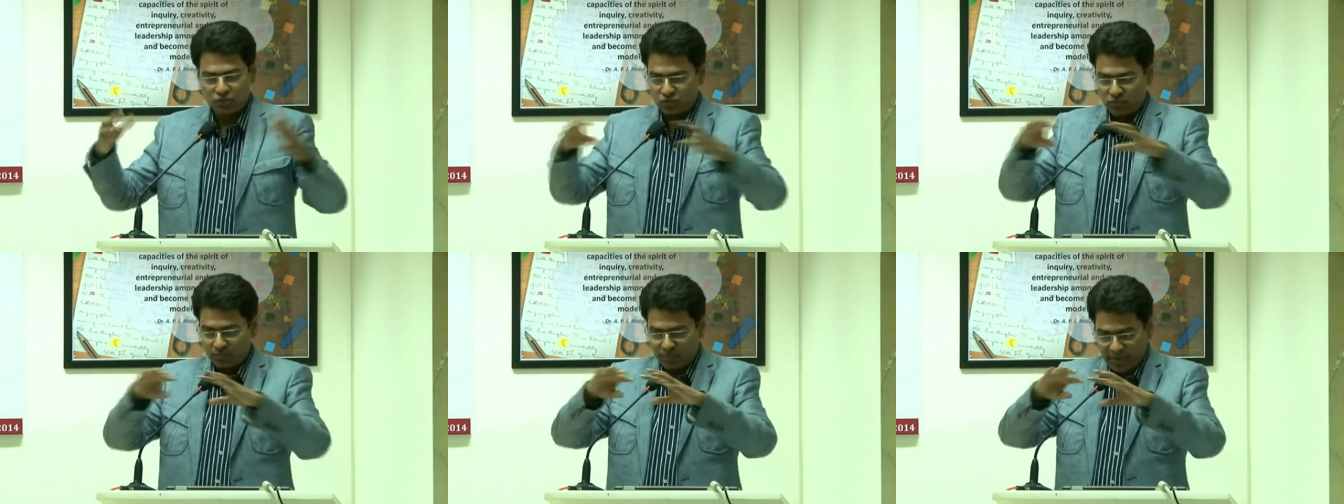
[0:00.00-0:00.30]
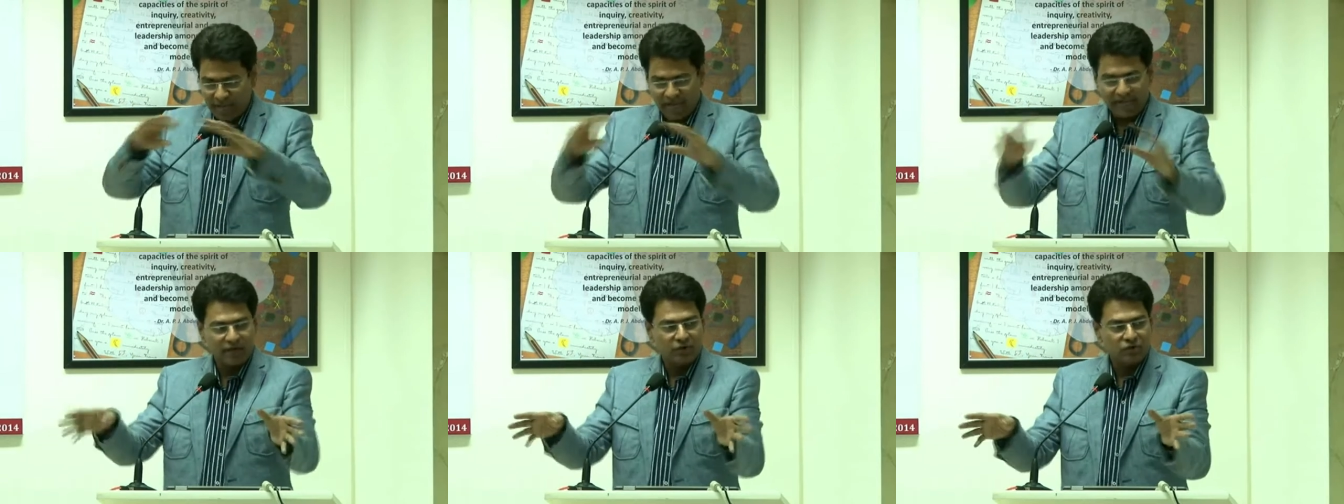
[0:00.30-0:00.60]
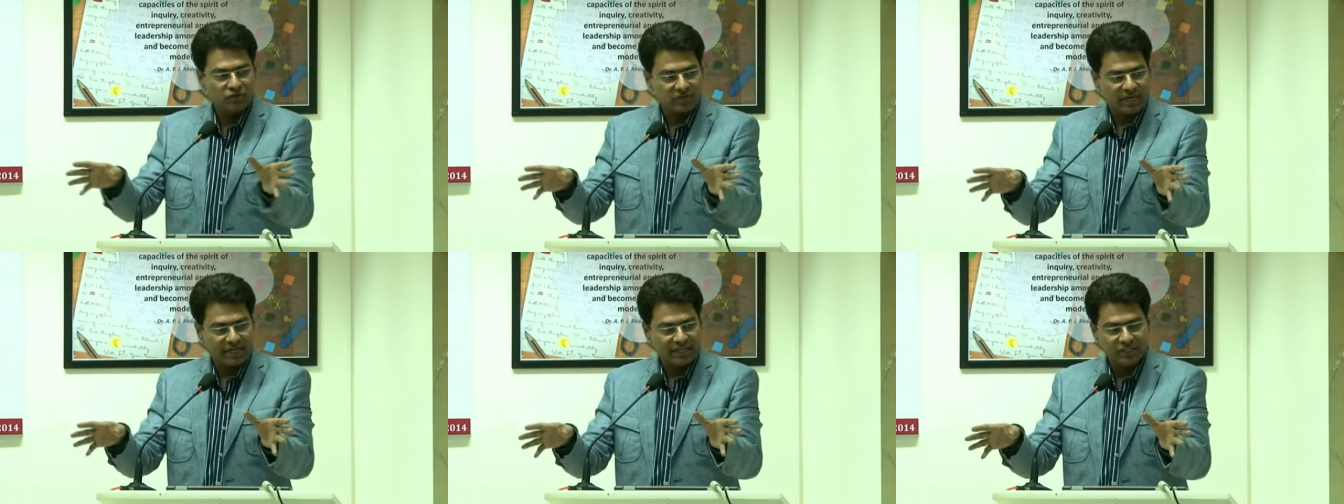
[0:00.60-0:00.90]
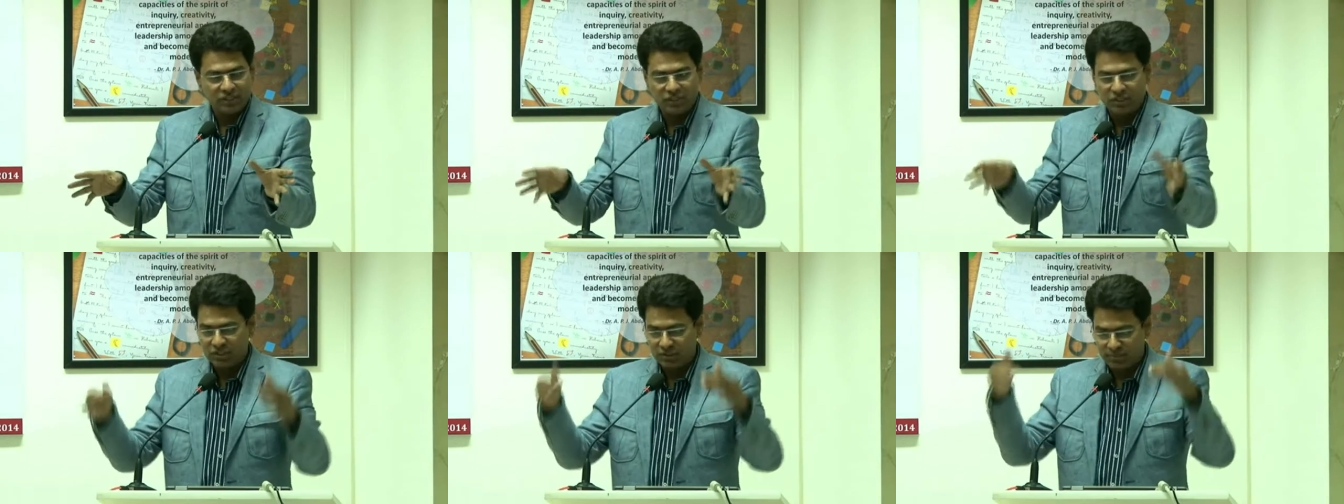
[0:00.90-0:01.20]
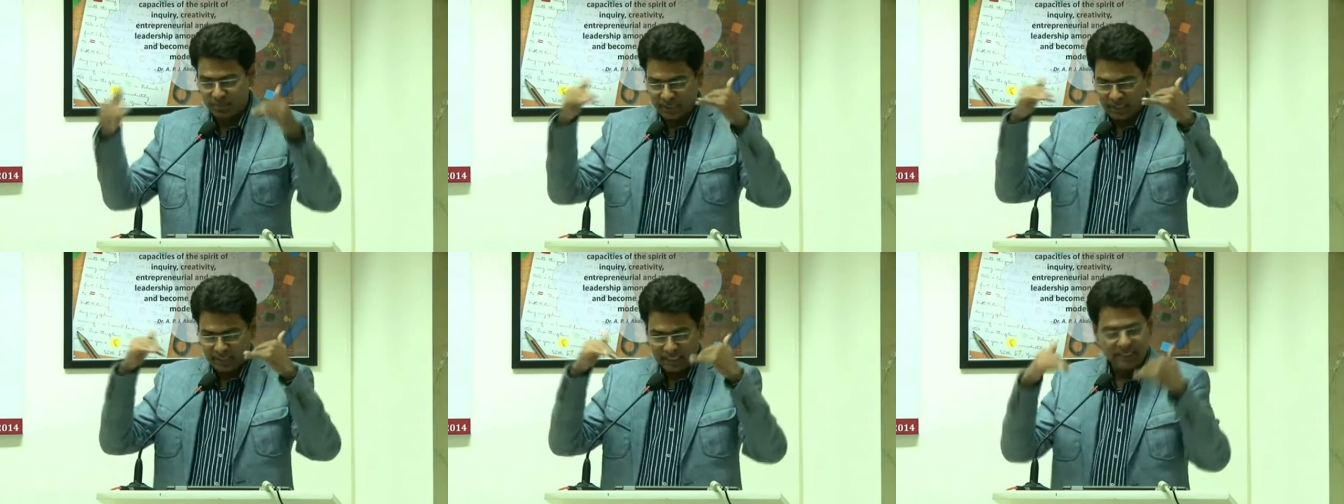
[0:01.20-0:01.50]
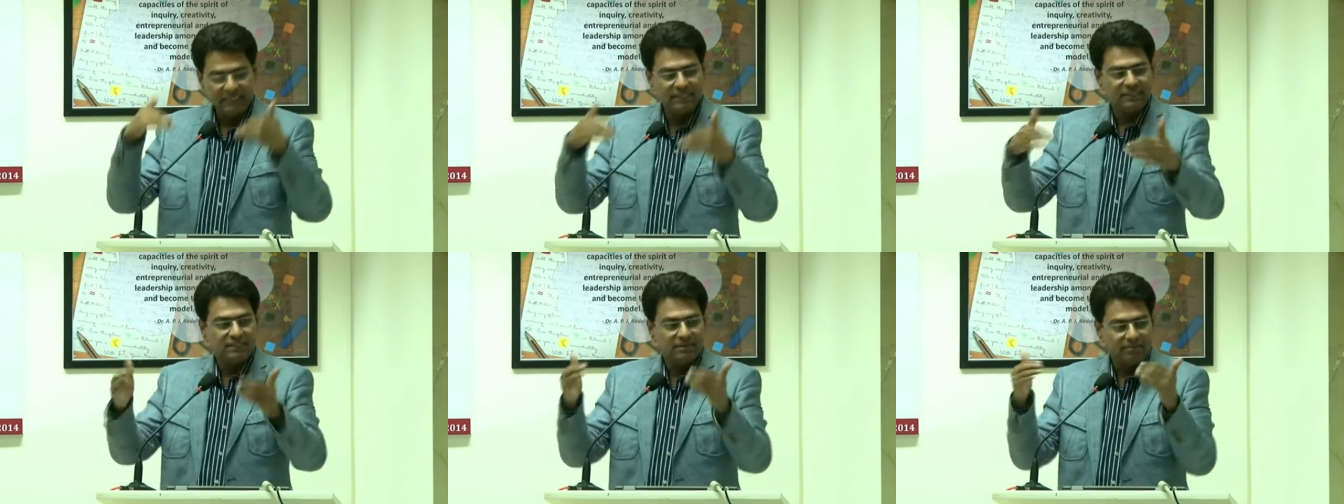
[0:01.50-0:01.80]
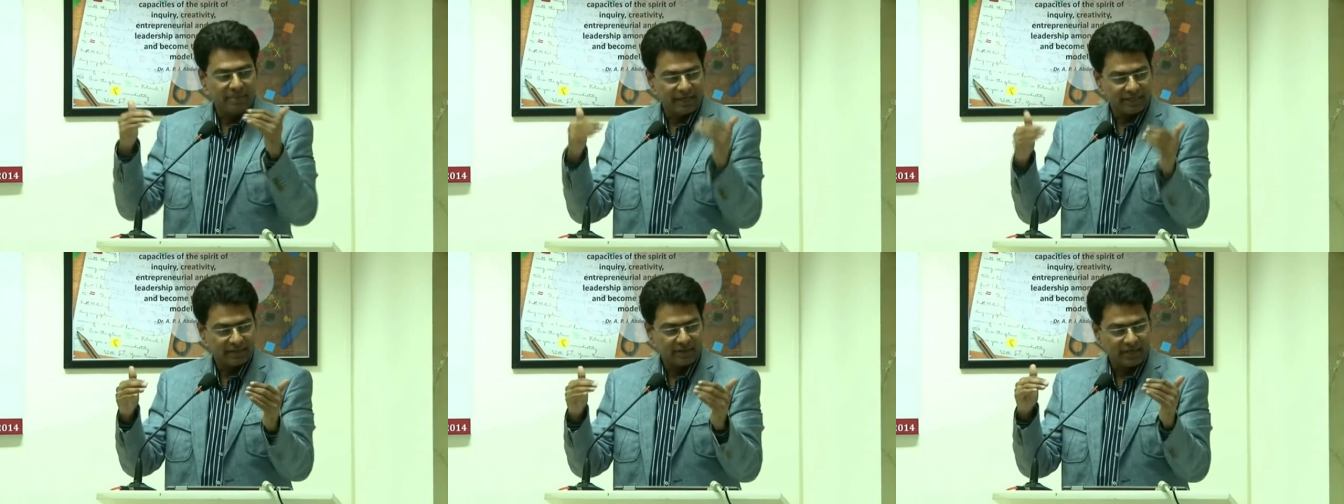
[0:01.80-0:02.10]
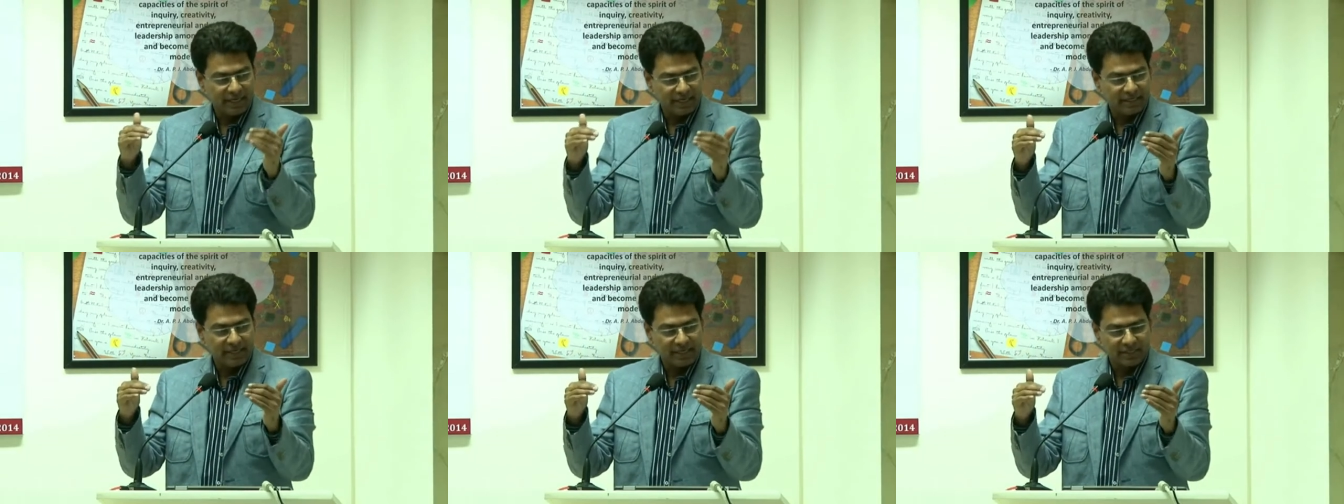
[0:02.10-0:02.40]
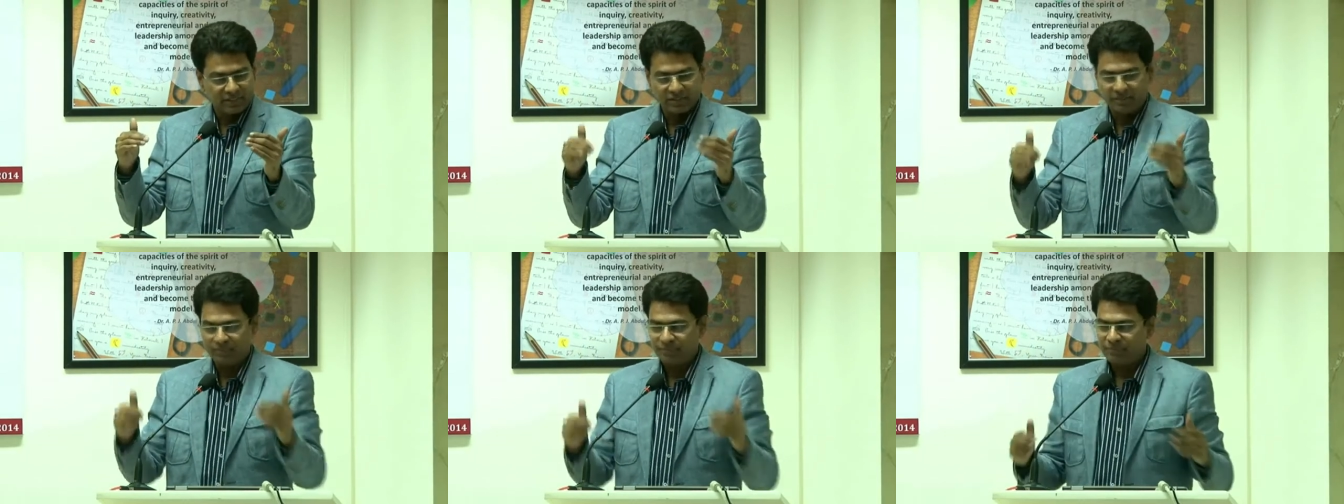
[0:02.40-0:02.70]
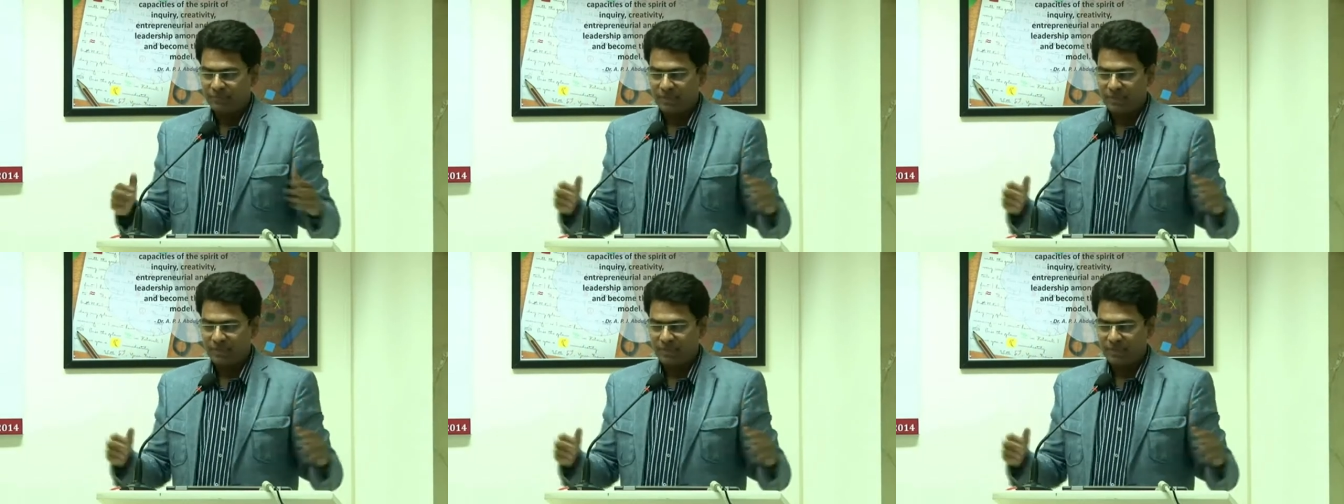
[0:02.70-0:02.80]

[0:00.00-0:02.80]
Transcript: to plan out strategy, but lead the battle at that.